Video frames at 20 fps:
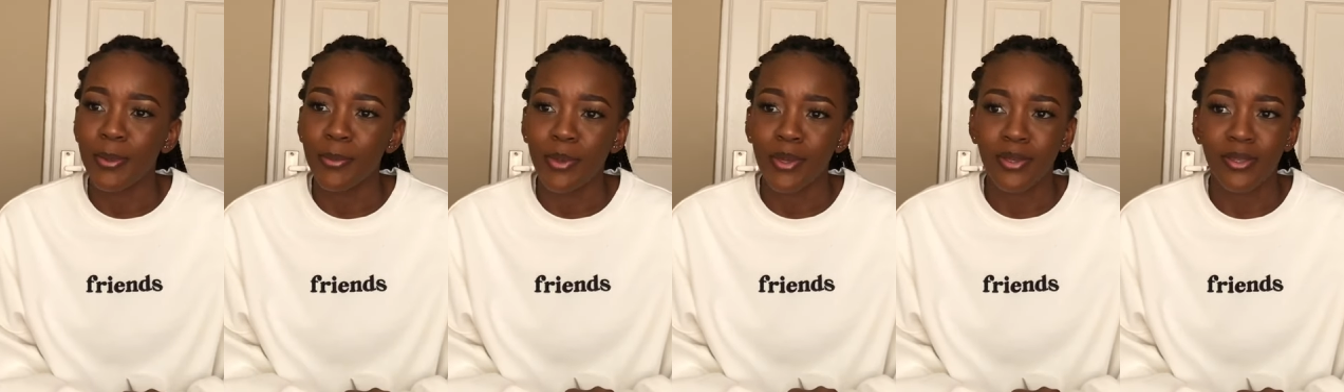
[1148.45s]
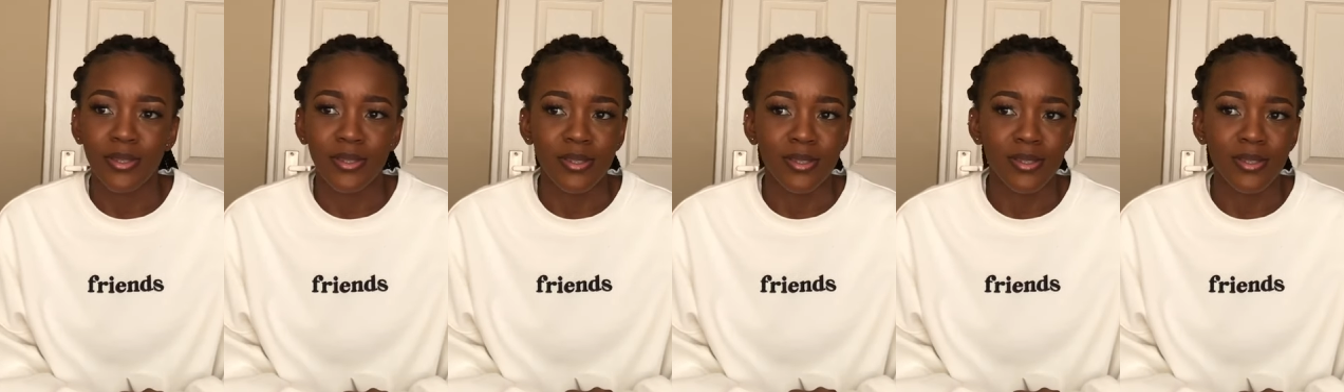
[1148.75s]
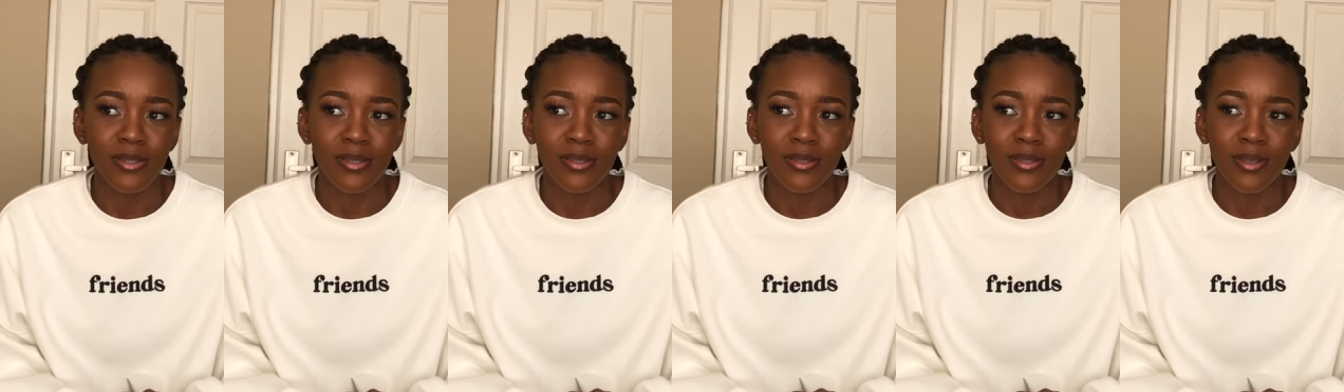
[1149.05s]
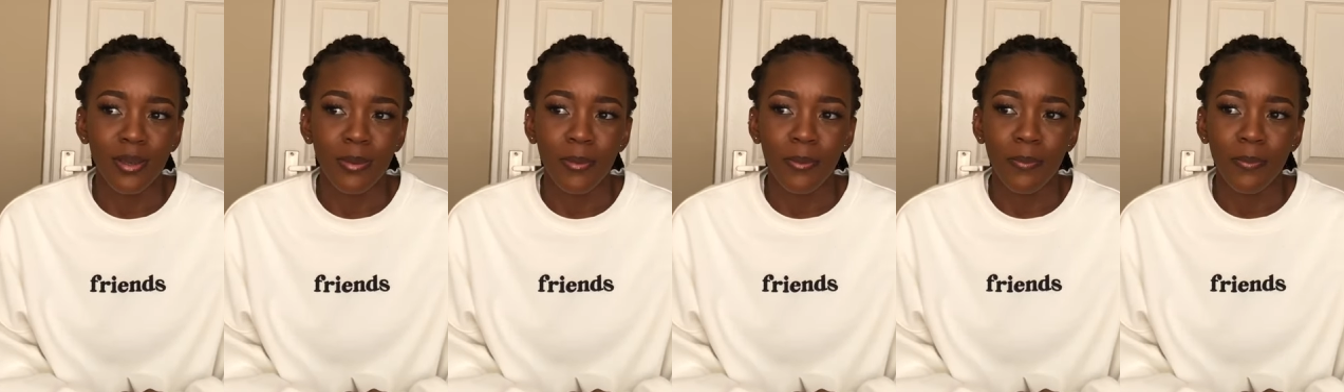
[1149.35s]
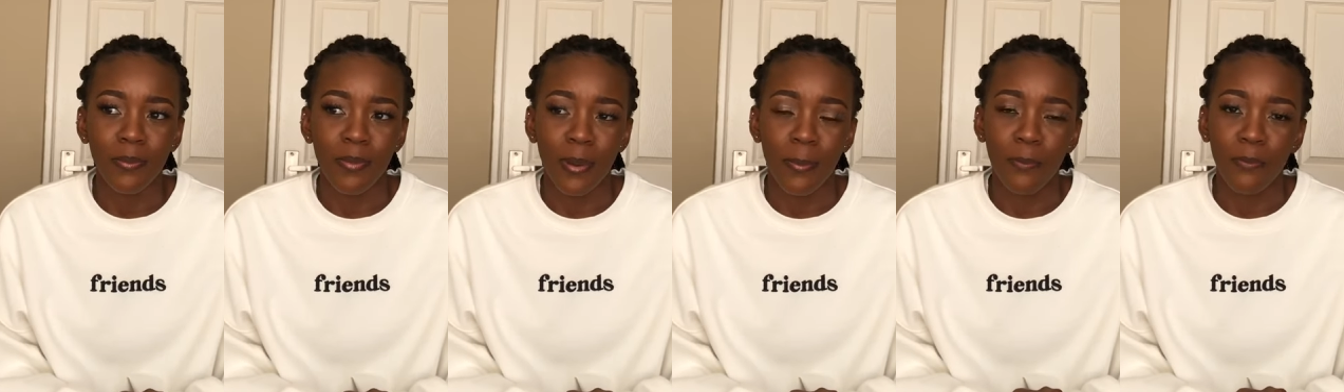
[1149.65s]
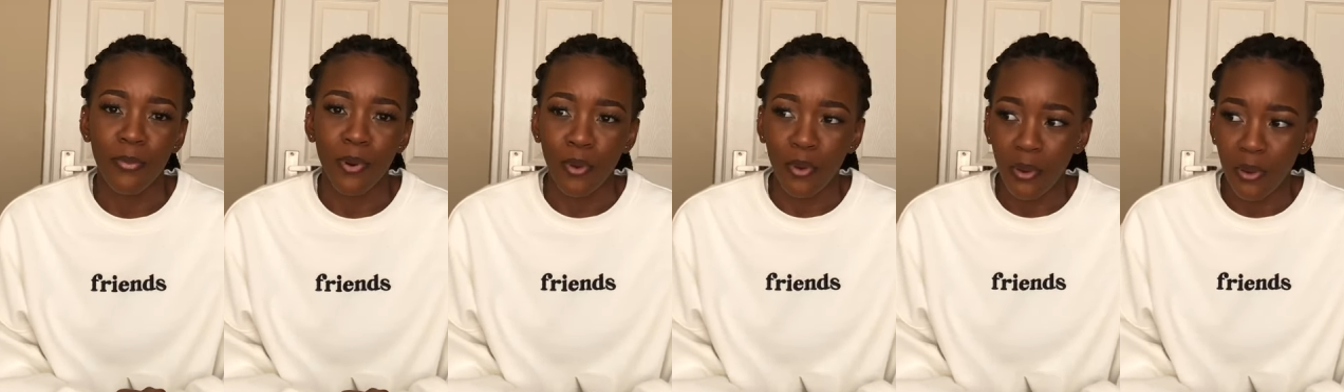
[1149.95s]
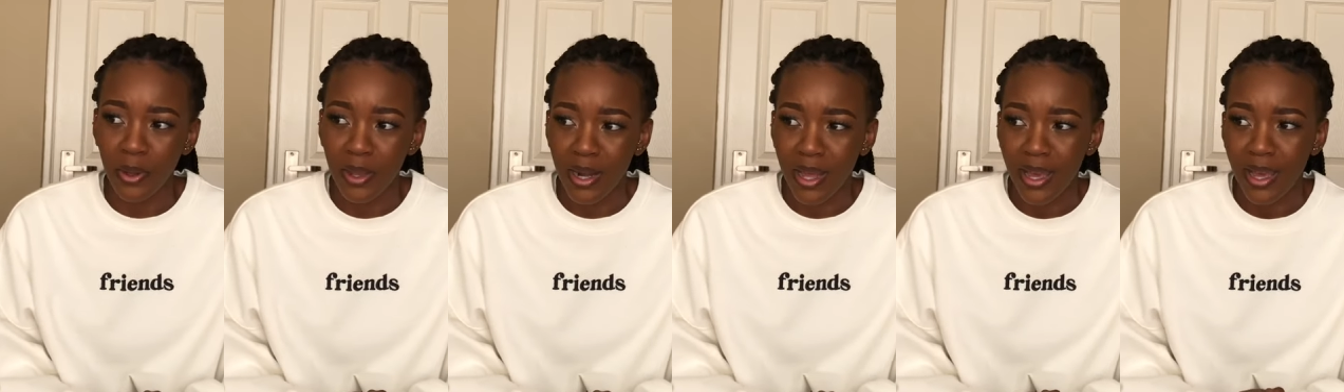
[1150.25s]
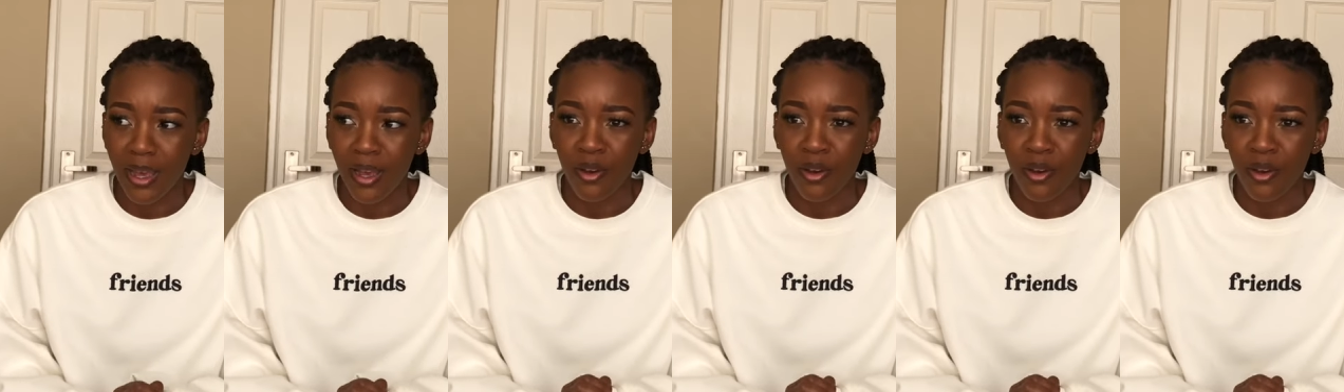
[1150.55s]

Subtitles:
cause the bora